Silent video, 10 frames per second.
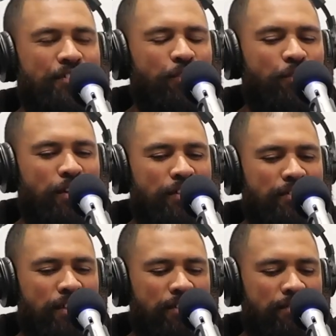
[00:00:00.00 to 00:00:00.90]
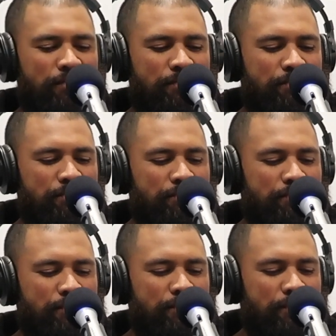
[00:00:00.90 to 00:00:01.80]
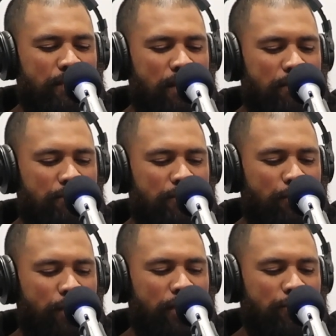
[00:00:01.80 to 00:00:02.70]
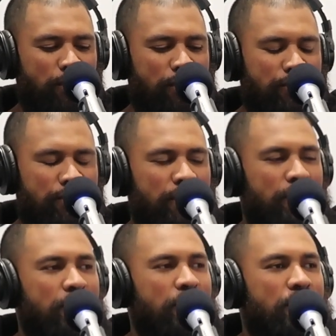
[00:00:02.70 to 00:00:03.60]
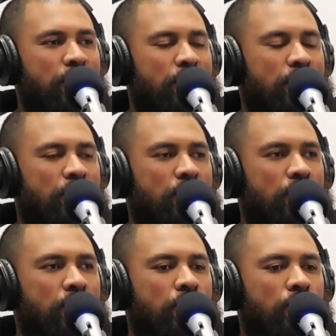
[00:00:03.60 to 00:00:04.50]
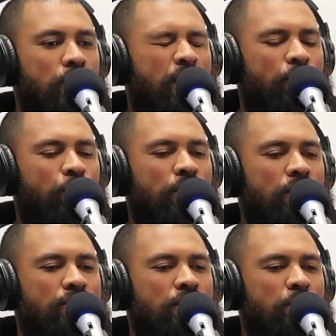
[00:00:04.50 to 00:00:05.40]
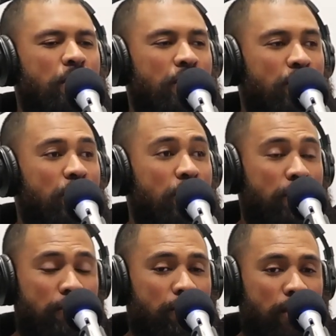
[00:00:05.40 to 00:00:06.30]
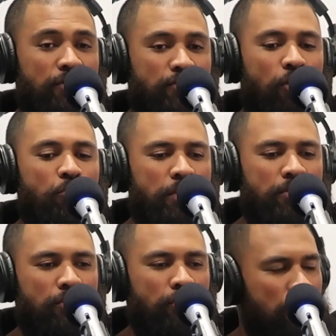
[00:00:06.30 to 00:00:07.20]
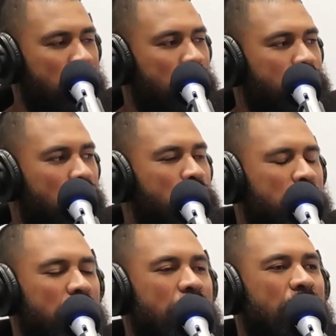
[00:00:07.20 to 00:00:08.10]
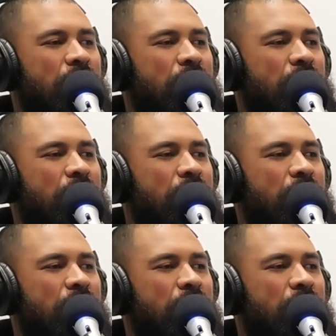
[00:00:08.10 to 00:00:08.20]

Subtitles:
so what I said to Rands was, I've witnessed him, and he's told me too, like you've told me,